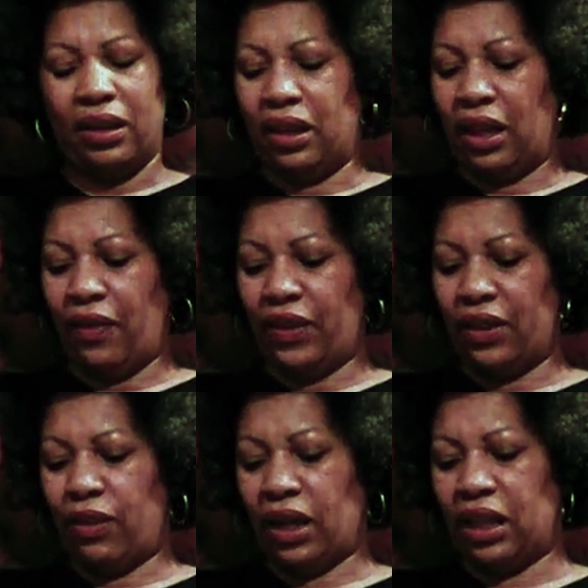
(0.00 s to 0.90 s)
The effort of
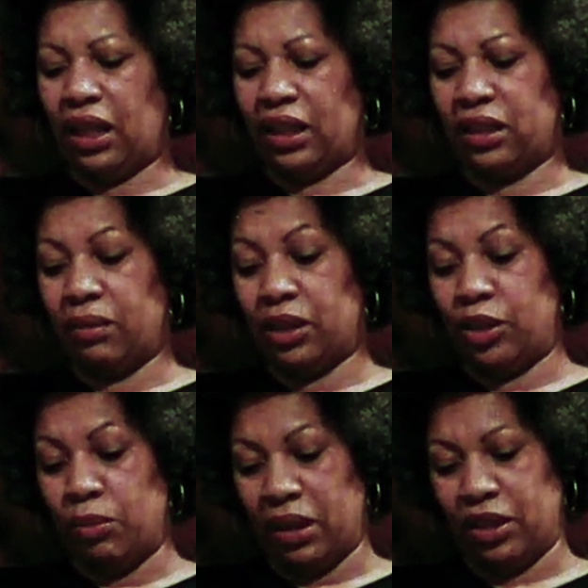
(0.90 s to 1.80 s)
recollection was too
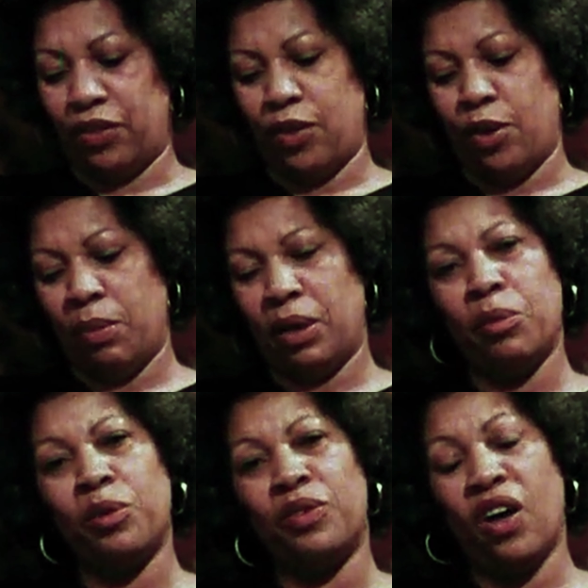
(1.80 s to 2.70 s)
much for him, and he
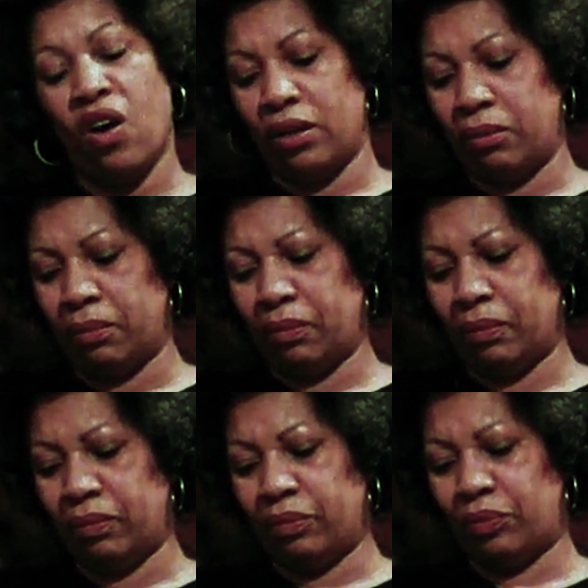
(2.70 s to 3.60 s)
moved on.
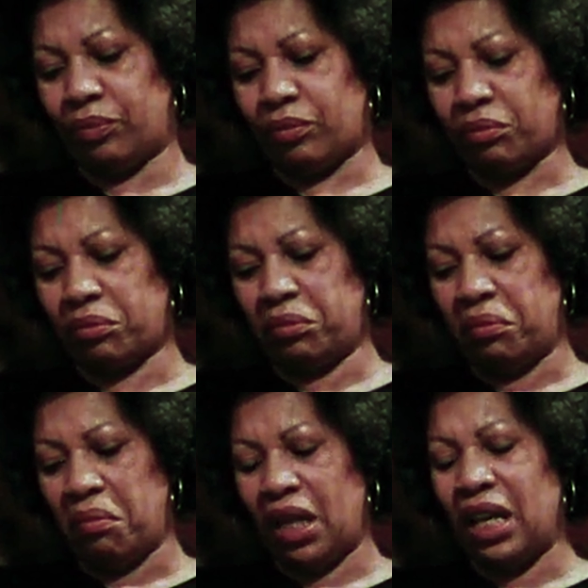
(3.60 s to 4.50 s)

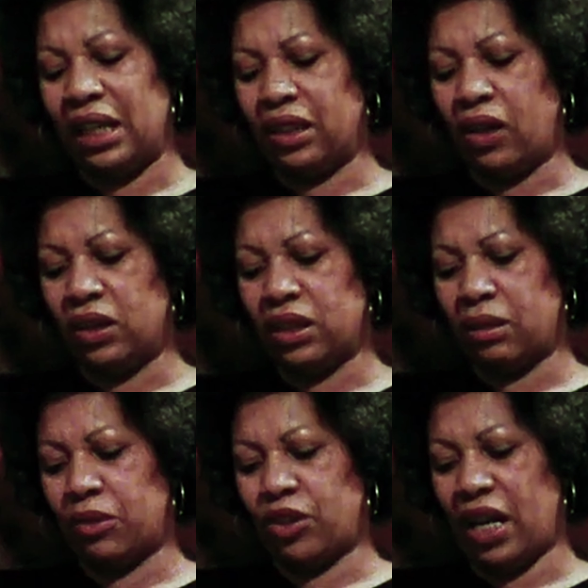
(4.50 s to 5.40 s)
He had to haul
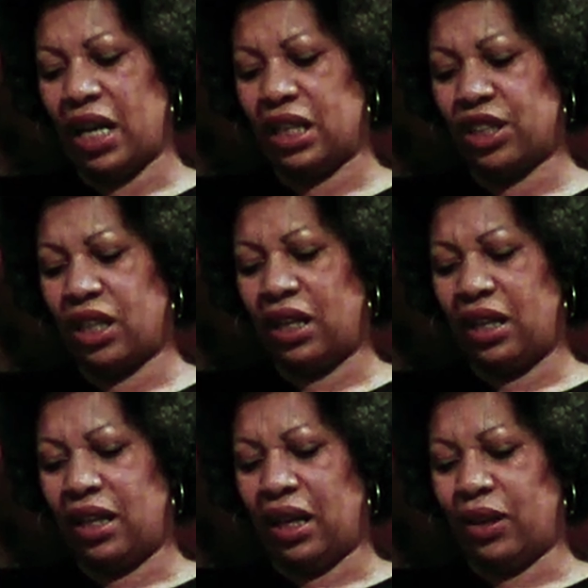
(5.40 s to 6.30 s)
some trash
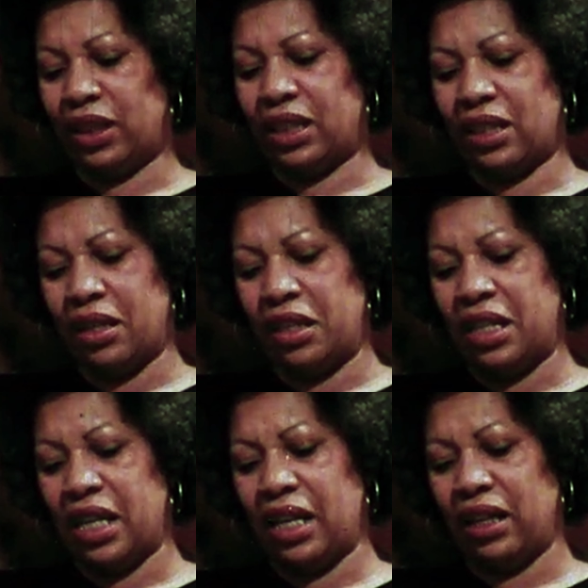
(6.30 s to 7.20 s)
out at
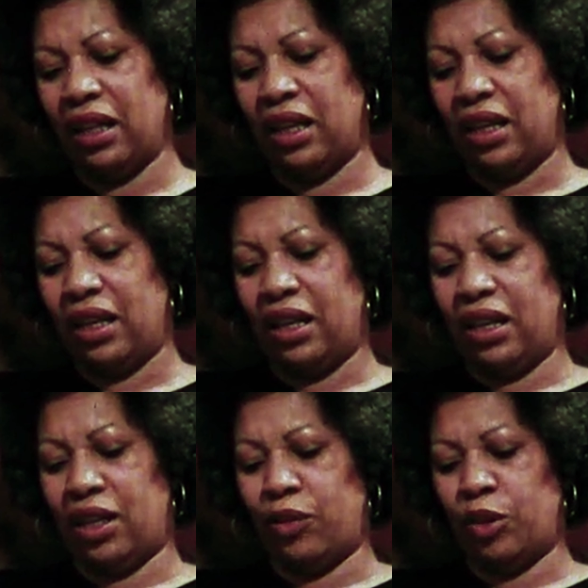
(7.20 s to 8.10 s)
Sunnydale,
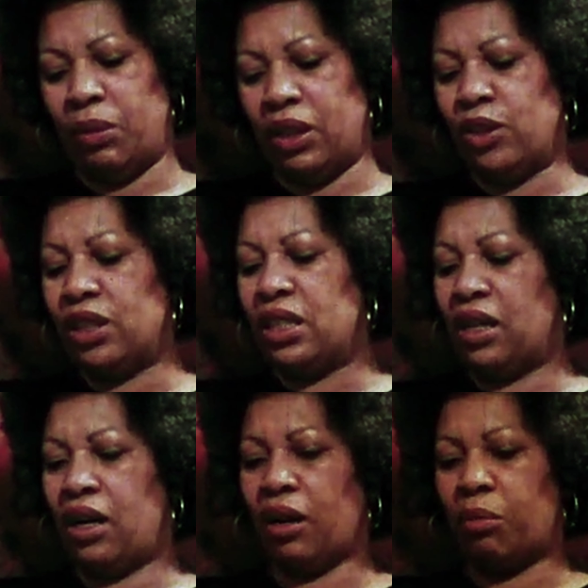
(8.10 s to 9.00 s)
and it would be good and
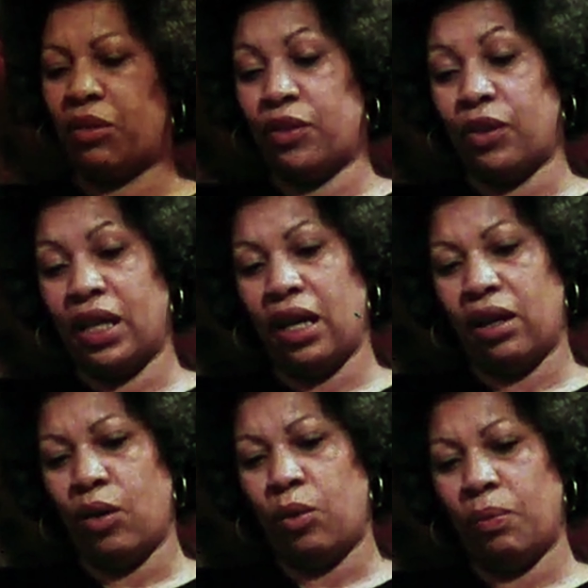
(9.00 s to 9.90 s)
dark before he got
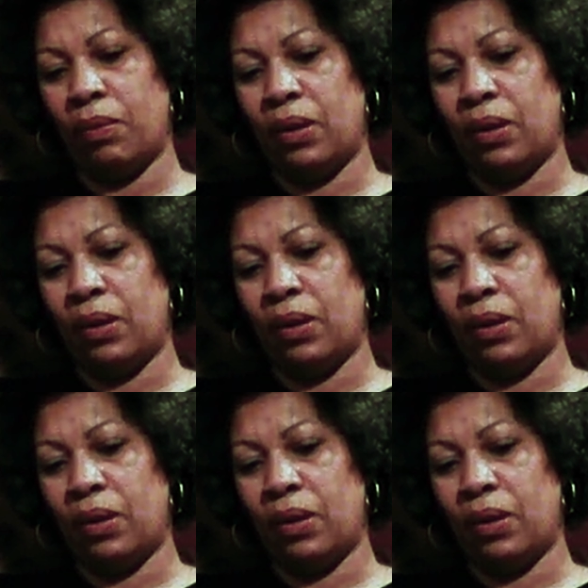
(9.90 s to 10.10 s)
home.